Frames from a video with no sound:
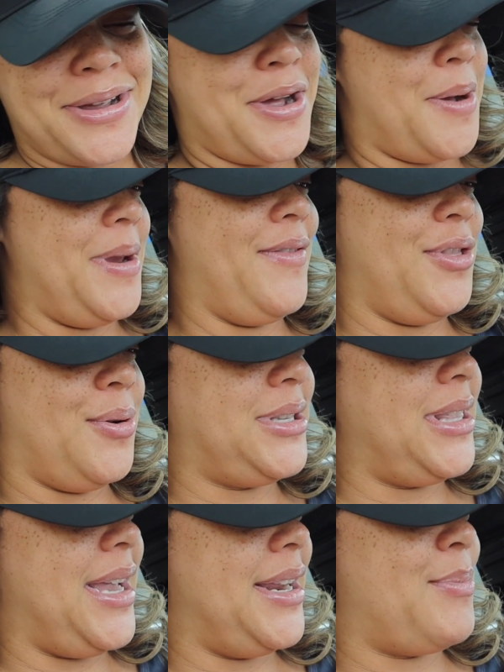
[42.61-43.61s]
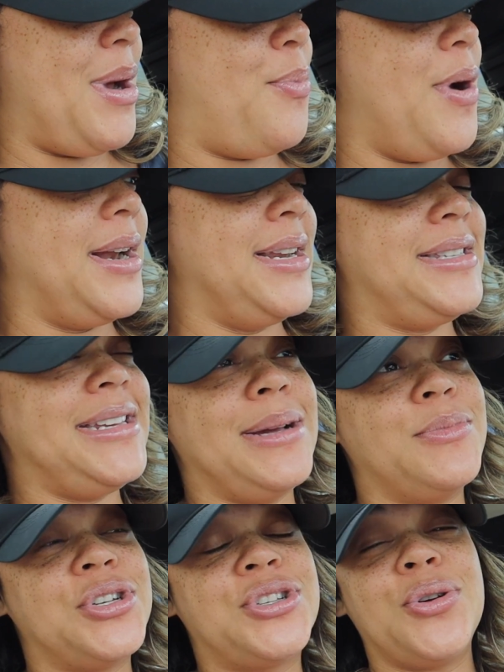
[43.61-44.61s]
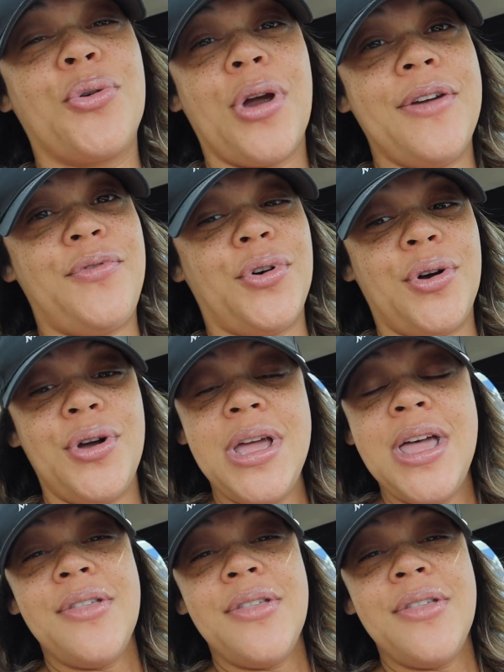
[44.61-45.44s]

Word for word: Um, even though it's at the end of my pregnancy, I'm just so grateful